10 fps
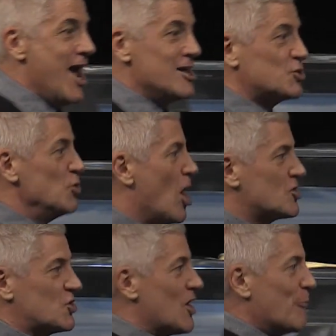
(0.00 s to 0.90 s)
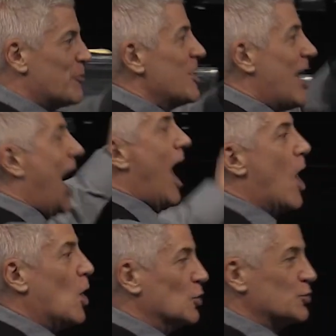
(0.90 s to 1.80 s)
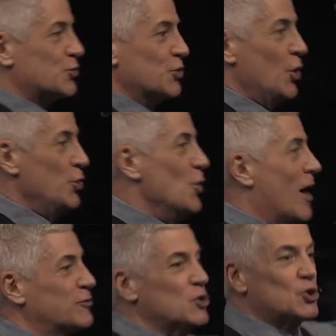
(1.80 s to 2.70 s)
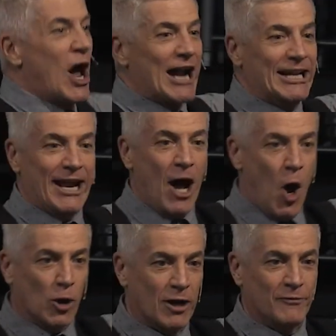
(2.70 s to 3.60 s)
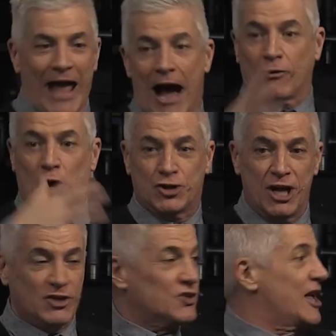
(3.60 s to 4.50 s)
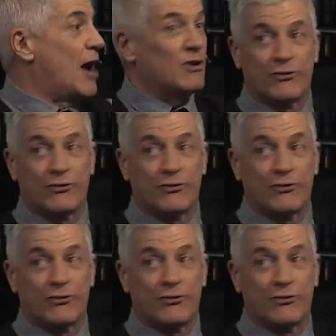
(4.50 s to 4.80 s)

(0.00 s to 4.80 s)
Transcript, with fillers: It's not something else you have to try and get a hold of. Now I've got Jesus, now I